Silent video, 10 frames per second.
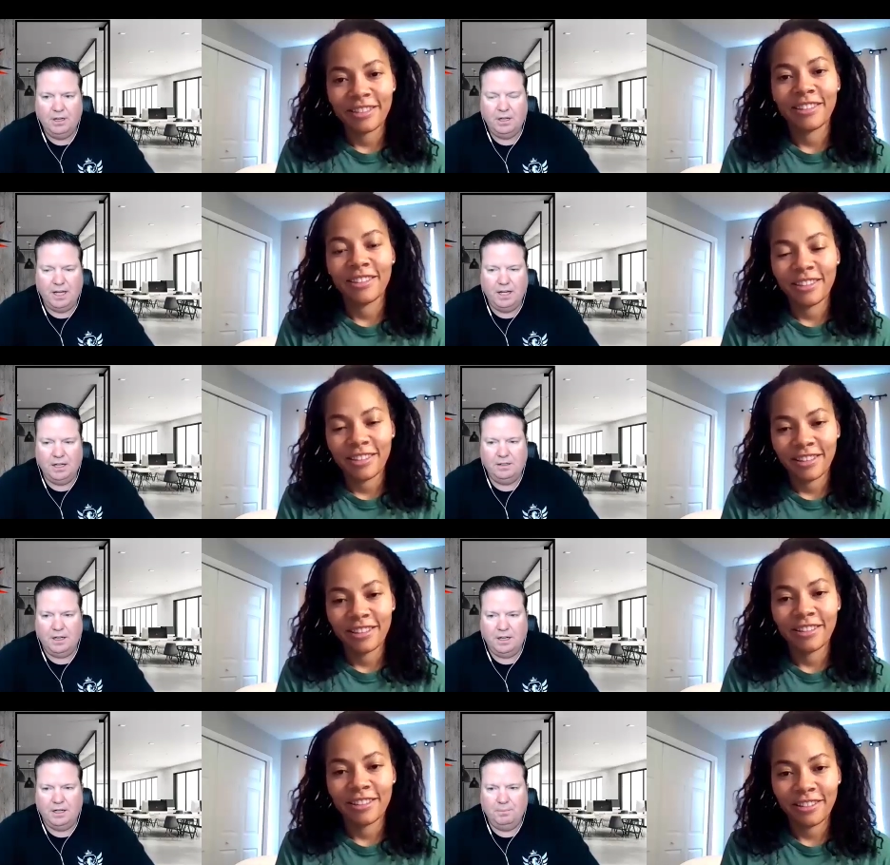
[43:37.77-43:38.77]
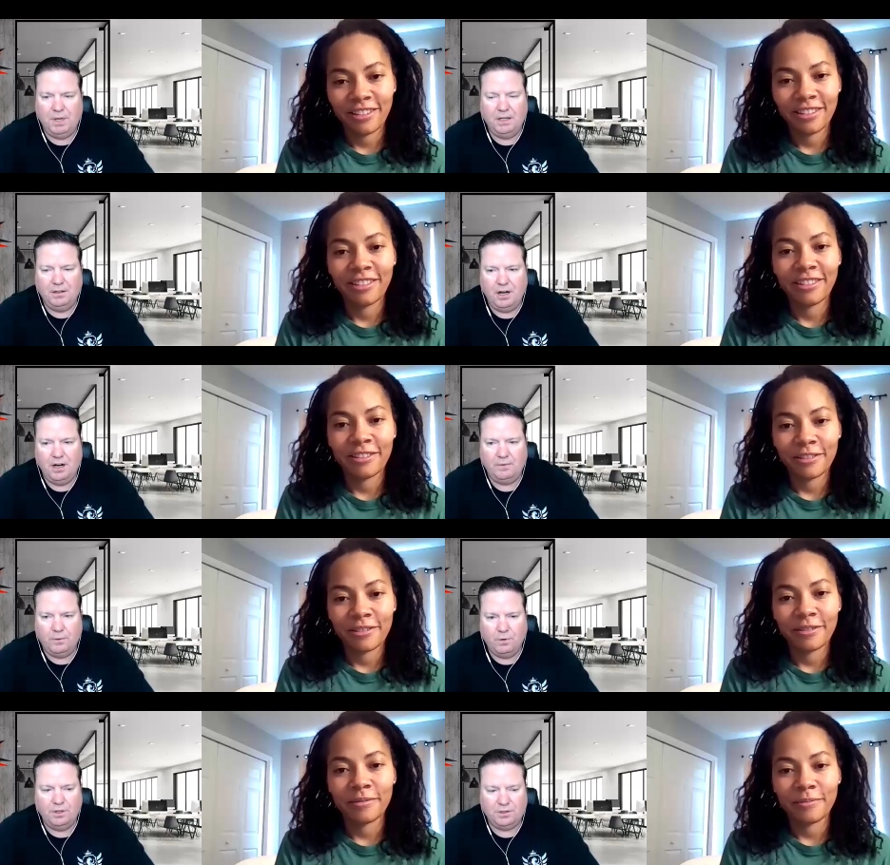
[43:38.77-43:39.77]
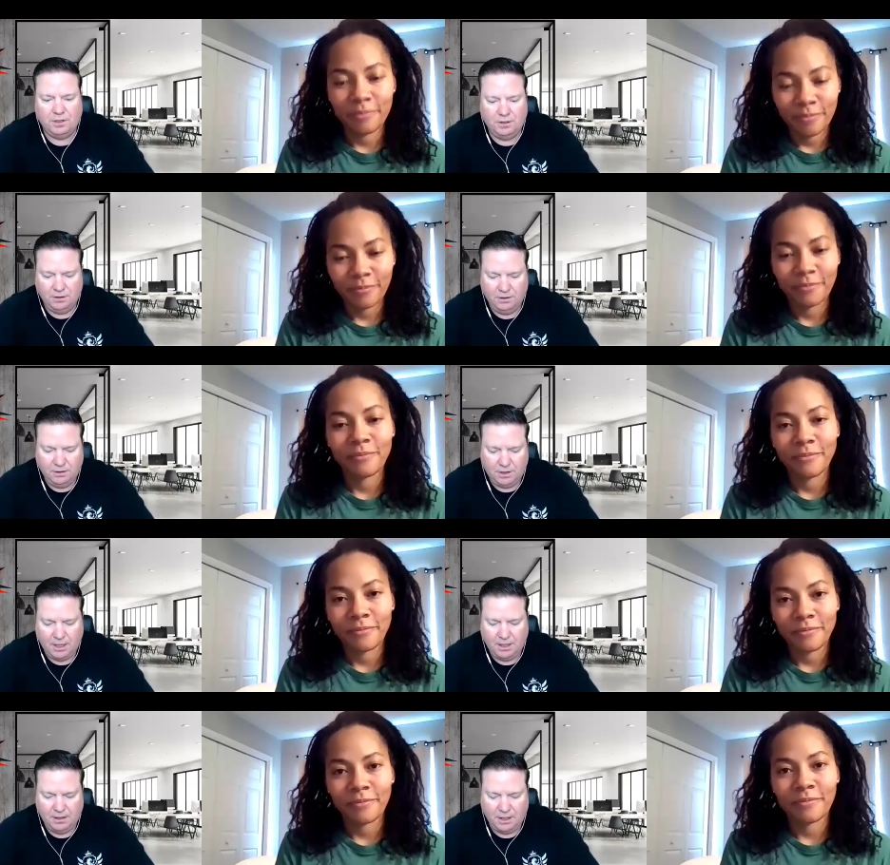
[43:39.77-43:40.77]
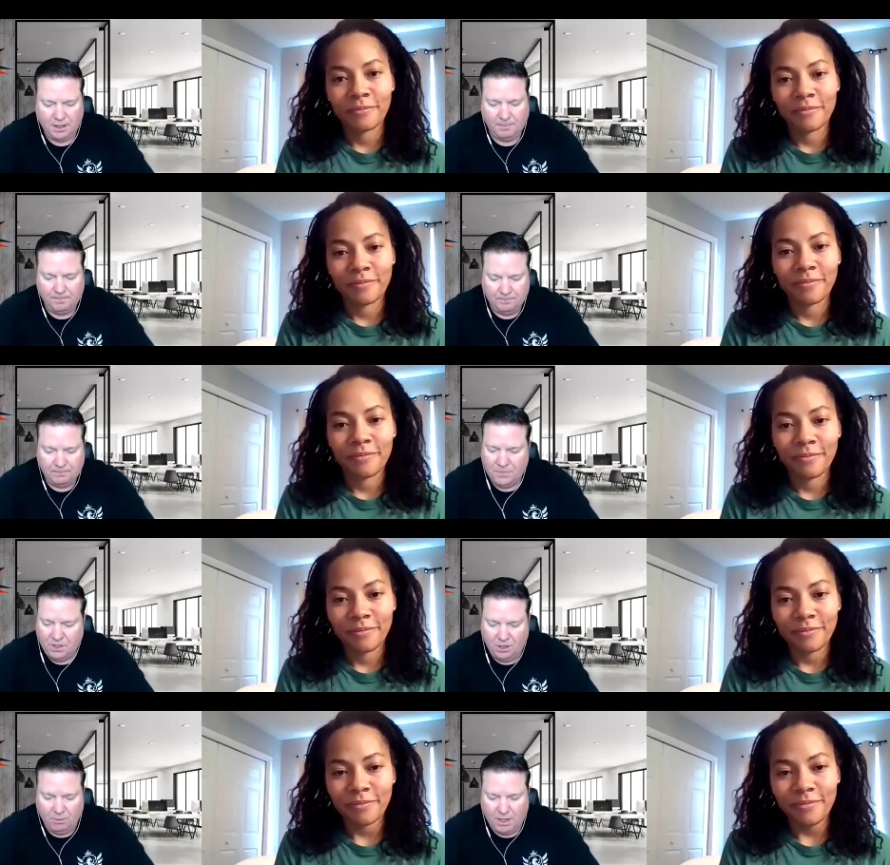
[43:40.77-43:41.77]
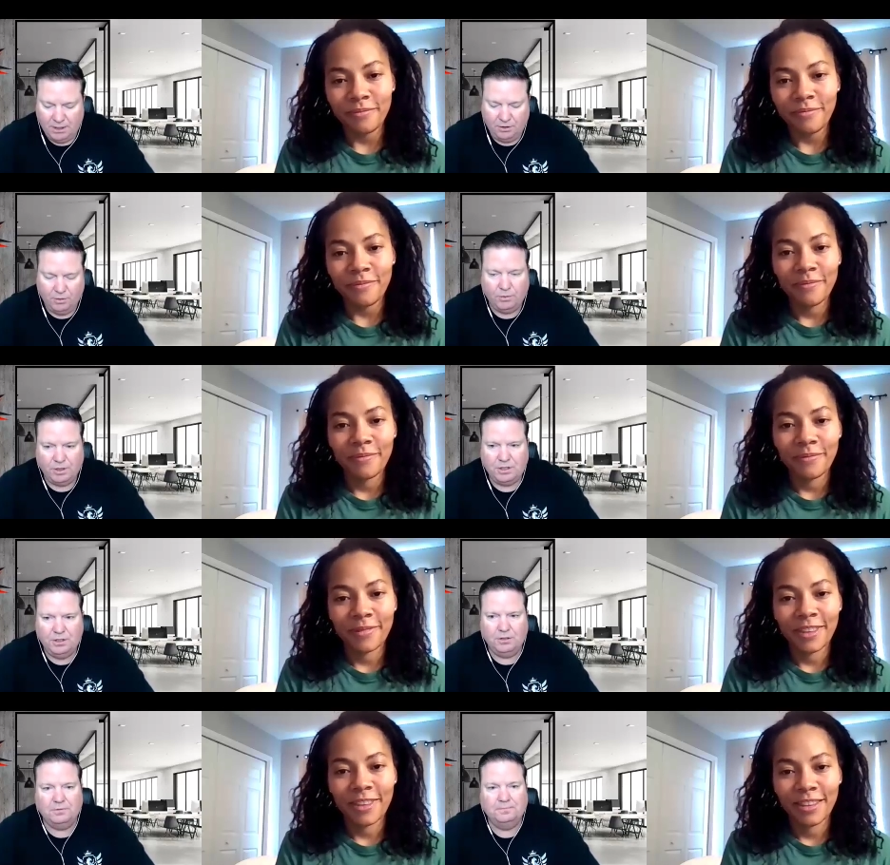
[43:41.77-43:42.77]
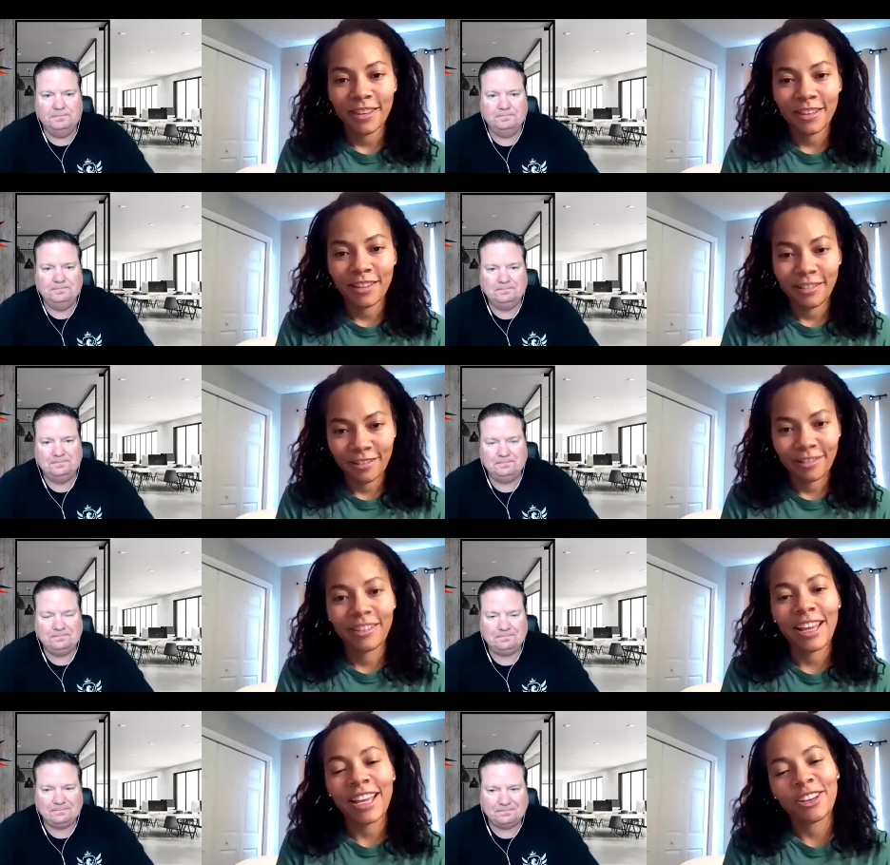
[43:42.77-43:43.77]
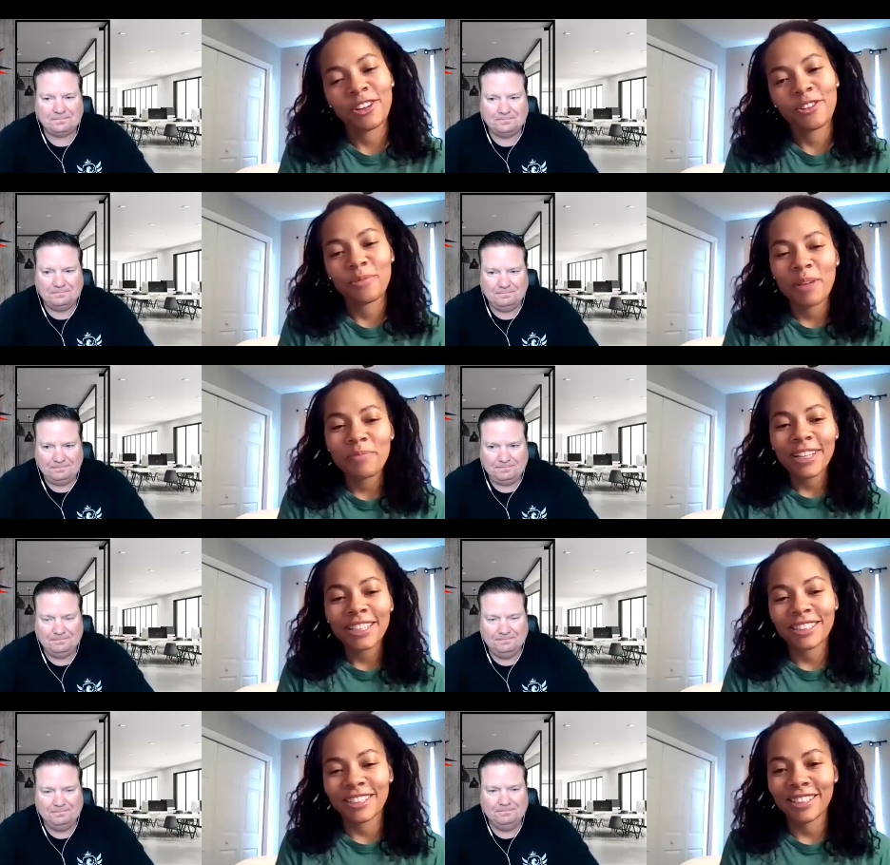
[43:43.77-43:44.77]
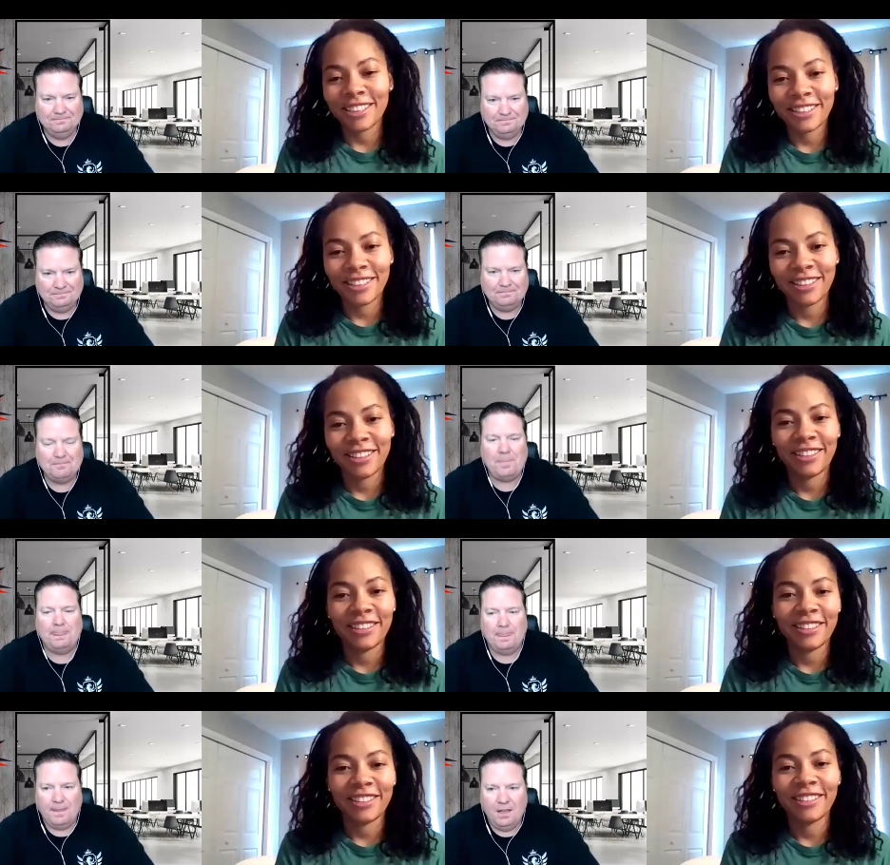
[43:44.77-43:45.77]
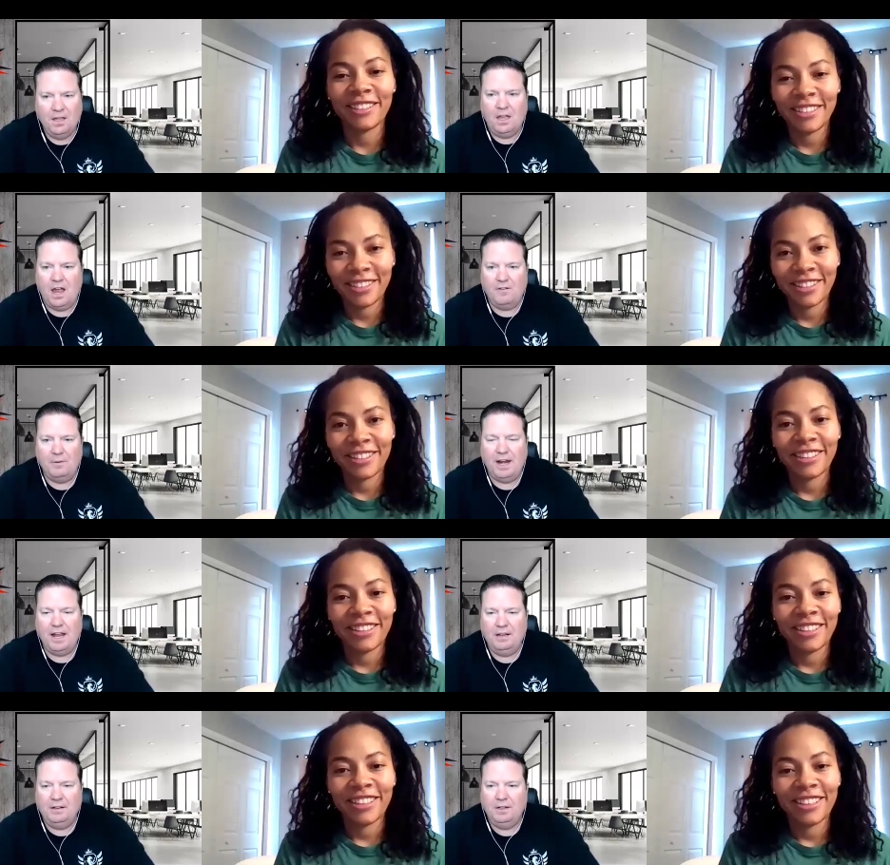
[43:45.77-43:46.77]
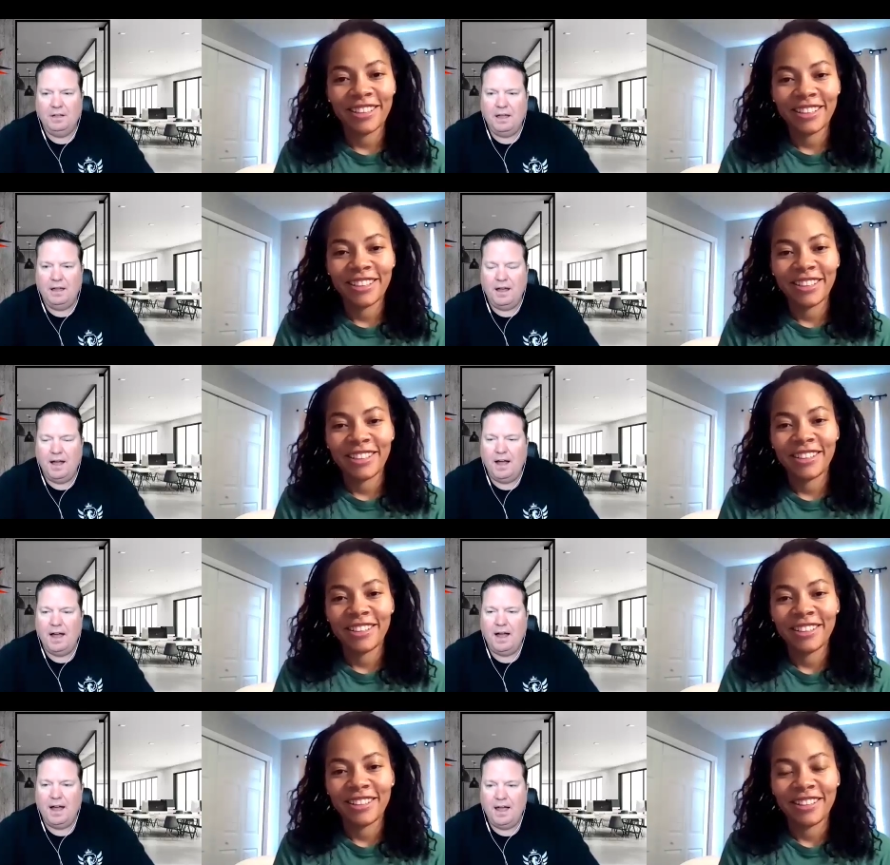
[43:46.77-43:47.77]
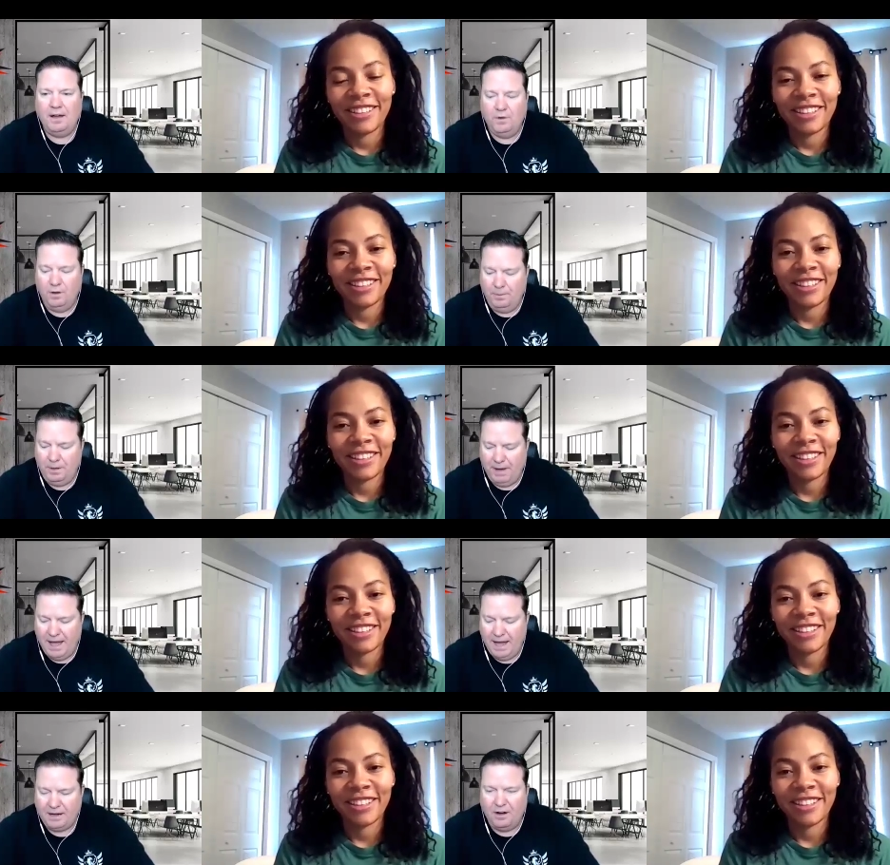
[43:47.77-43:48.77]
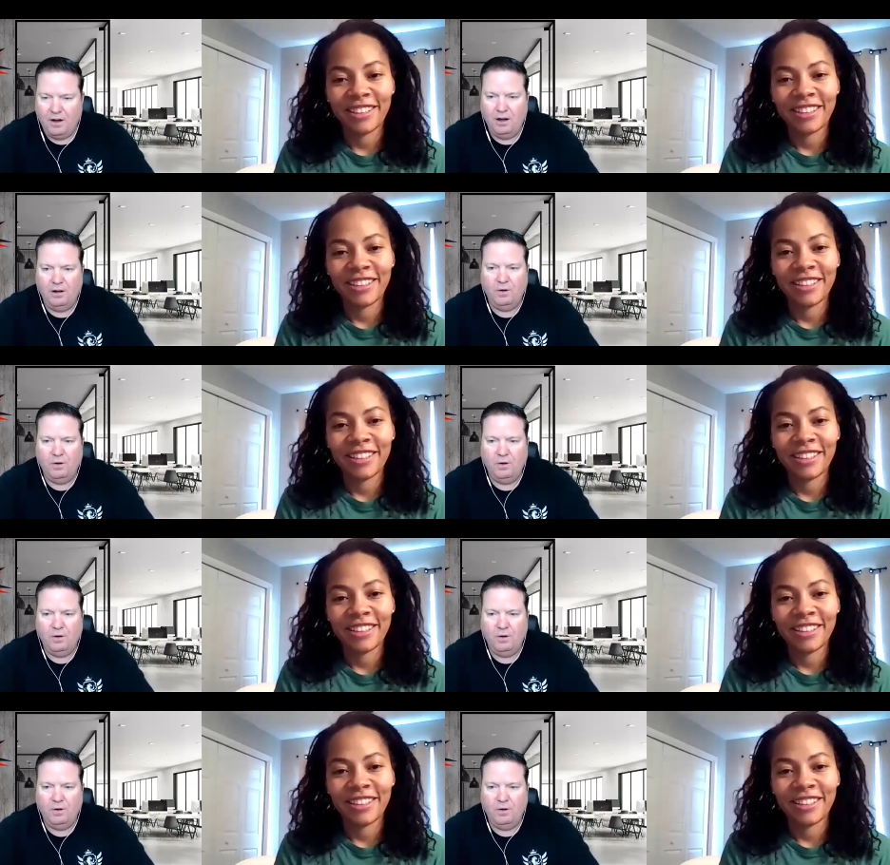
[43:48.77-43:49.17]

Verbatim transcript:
Speaker 1: and uh, being in the Air Force and, and uh, you know what, doing what you do.
Speaker 2: Thank you. It's my pleasure.
Speaker 1: Everybody, I will be back on